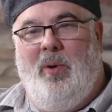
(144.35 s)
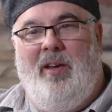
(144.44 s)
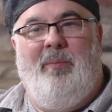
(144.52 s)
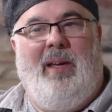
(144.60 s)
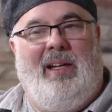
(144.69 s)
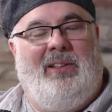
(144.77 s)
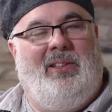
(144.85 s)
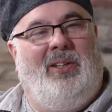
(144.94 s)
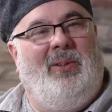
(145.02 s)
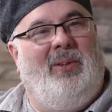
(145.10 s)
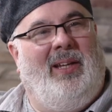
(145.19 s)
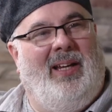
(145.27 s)
we've managed to
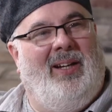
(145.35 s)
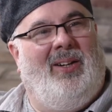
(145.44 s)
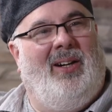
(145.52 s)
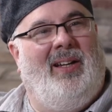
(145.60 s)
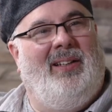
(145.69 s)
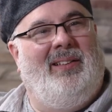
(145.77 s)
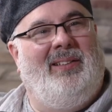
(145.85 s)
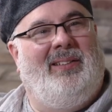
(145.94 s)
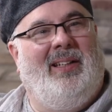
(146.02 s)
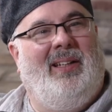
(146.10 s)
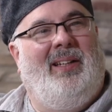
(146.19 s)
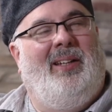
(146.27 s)
do here
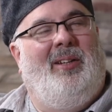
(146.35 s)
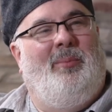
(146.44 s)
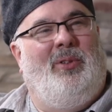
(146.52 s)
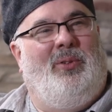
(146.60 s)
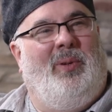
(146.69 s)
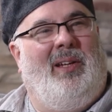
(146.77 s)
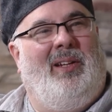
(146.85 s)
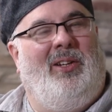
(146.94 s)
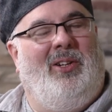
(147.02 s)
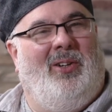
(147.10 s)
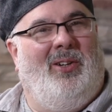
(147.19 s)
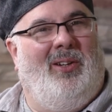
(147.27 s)
is between
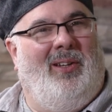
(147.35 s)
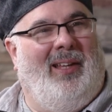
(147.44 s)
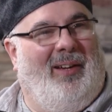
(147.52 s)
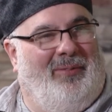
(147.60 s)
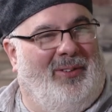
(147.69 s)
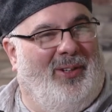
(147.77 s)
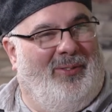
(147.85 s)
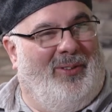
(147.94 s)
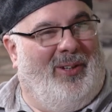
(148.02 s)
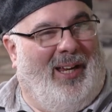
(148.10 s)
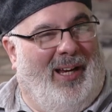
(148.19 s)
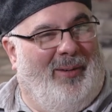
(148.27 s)
your
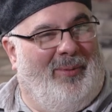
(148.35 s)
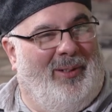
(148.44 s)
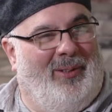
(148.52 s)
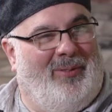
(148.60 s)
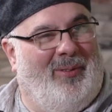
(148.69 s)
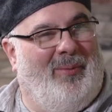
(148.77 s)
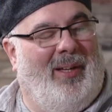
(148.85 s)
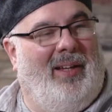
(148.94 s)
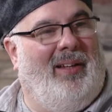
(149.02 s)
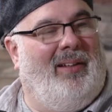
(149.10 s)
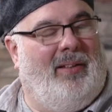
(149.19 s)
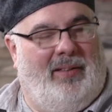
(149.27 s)
leftover cameras from
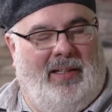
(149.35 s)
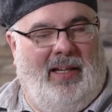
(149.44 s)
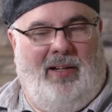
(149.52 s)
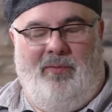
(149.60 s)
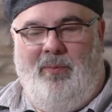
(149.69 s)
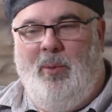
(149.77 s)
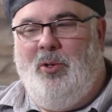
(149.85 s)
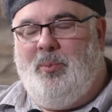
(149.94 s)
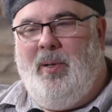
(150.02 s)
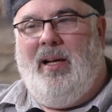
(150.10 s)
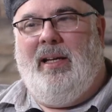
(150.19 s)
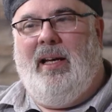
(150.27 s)
because again, most
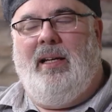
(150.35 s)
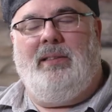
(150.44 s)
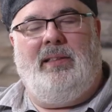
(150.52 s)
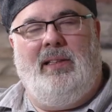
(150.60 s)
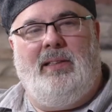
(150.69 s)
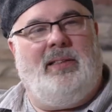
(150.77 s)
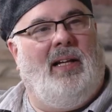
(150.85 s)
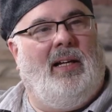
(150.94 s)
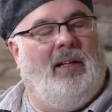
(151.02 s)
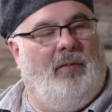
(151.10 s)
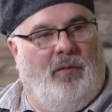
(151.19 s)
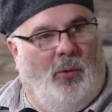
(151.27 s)
podcasting is
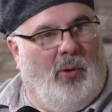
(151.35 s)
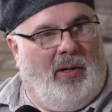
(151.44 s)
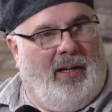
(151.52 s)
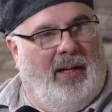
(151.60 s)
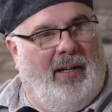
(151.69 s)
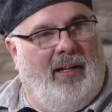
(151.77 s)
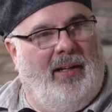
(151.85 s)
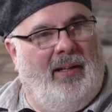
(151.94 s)
not in 4K.